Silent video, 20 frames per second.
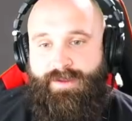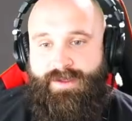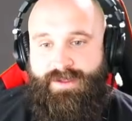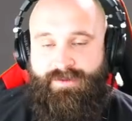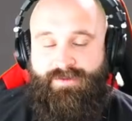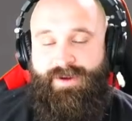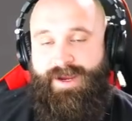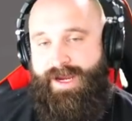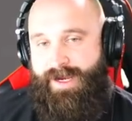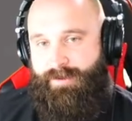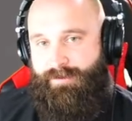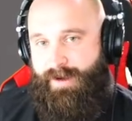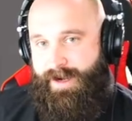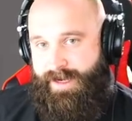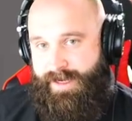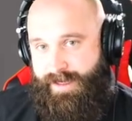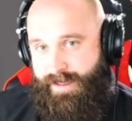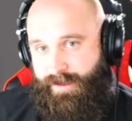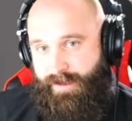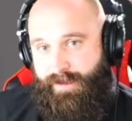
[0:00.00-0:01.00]
van
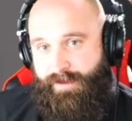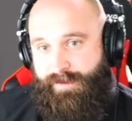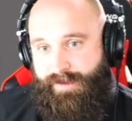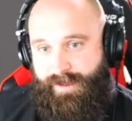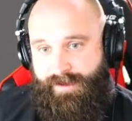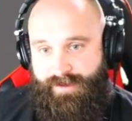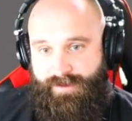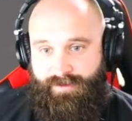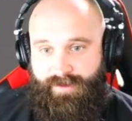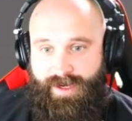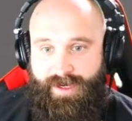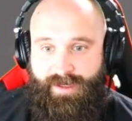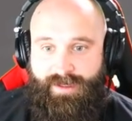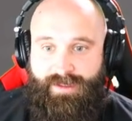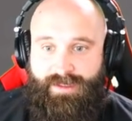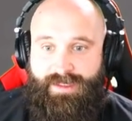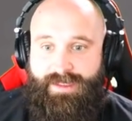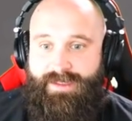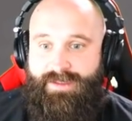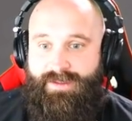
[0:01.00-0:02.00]
right here. Now this van
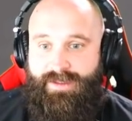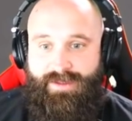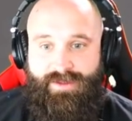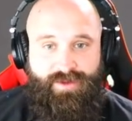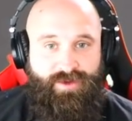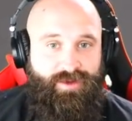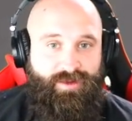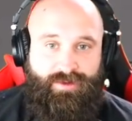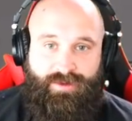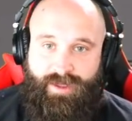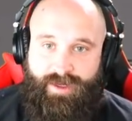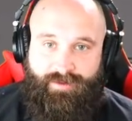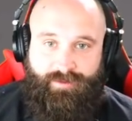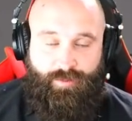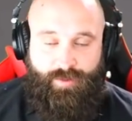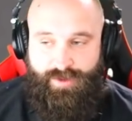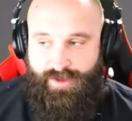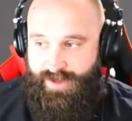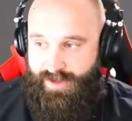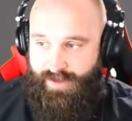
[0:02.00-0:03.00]
could easily turn left,
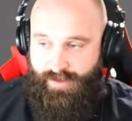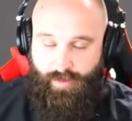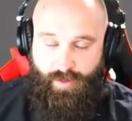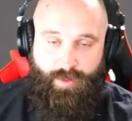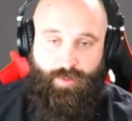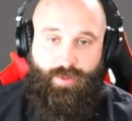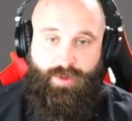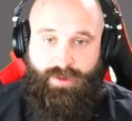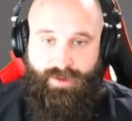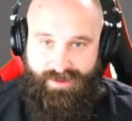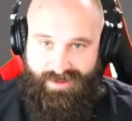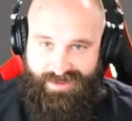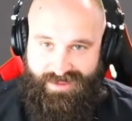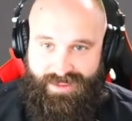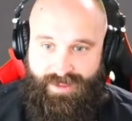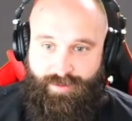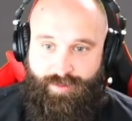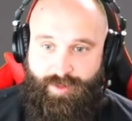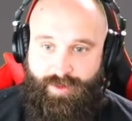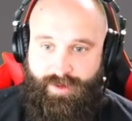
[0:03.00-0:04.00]
which is what we're going to
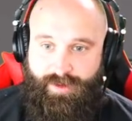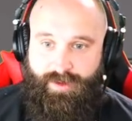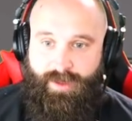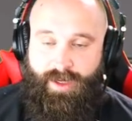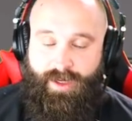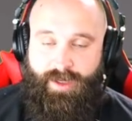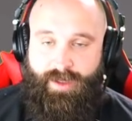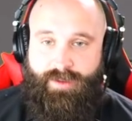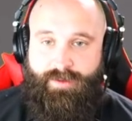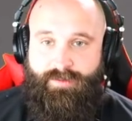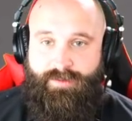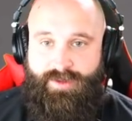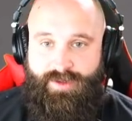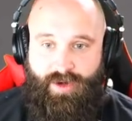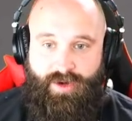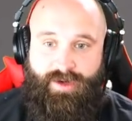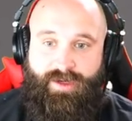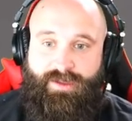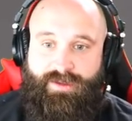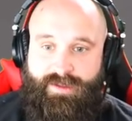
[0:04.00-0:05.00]
see pre, uh,
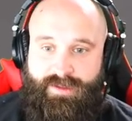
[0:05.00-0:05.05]
starting this